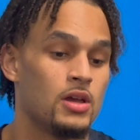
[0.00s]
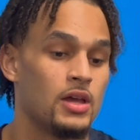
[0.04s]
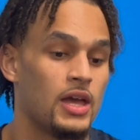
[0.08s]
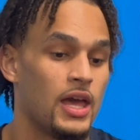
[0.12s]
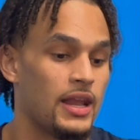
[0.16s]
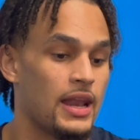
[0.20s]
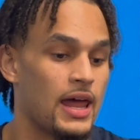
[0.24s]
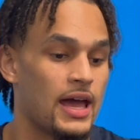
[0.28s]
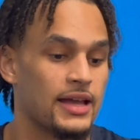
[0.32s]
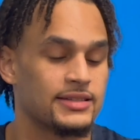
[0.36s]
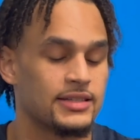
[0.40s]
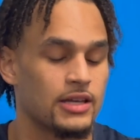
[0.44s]

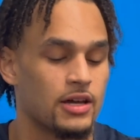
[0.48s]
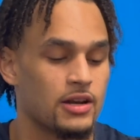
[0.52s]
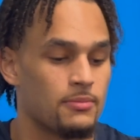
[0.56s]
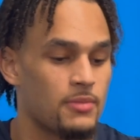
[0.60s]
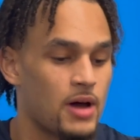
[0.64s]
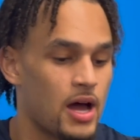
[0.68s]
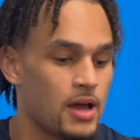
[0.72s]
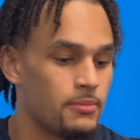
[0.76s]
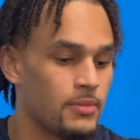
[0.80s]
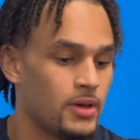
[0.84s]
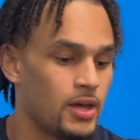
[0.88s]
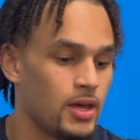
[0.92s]
and X out of
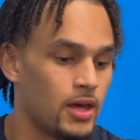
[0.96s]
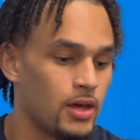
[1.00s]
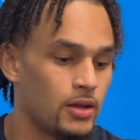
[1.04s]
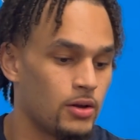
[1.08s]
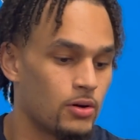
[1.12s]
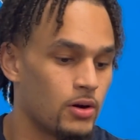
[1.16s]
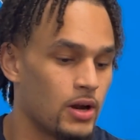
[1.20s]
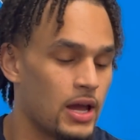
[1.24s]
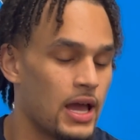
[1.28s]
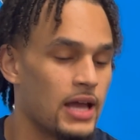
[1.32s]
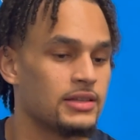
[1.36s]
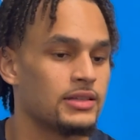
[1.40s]
my man
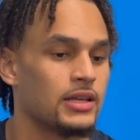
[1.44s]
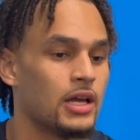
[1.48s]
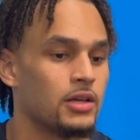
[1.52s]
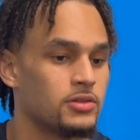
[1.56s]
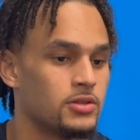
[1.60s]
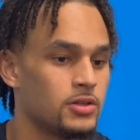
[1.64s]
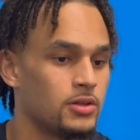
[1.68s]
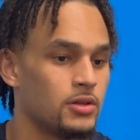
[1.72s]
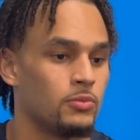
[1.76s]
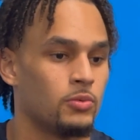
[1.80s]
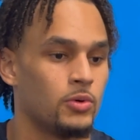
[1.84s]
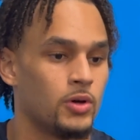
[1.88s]
or X out
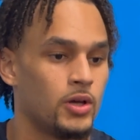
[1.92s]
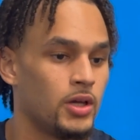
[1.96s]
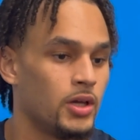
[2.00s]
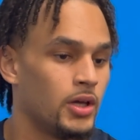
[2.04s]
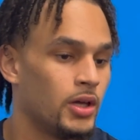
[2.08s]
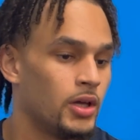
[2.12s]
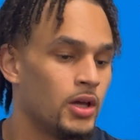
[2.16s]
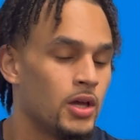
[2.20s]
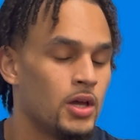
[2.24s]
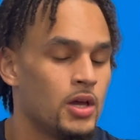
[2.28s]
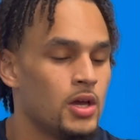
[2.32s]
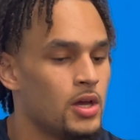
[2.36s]
to the
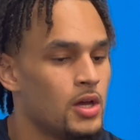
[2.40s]
wing.